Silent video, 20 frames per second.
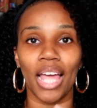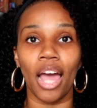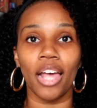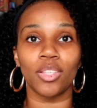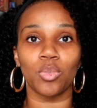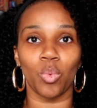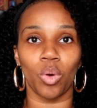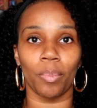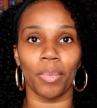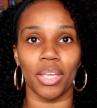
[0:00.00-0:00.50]

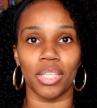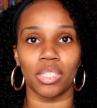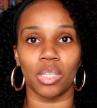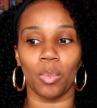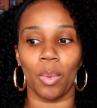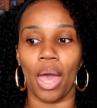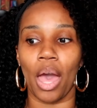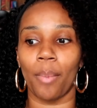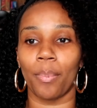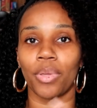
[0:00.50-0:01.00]
That's what makes
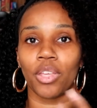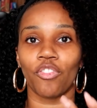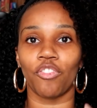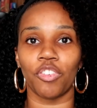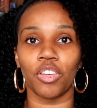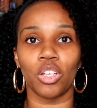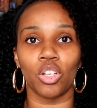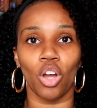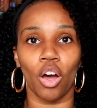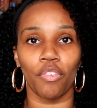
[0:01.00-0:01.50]
them happy,
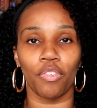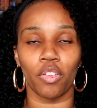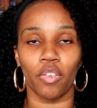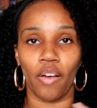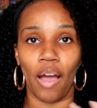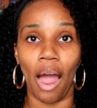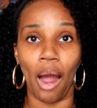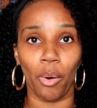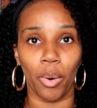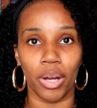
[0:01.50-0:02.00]
feeding off
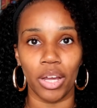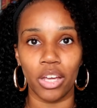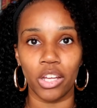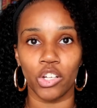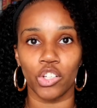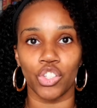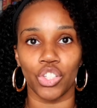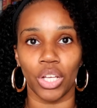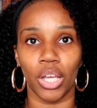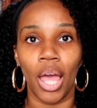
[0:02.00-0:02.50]
of our
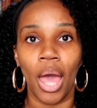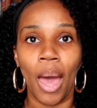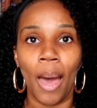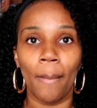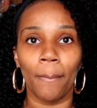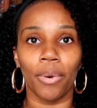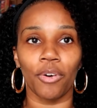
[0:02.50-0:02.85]
energy.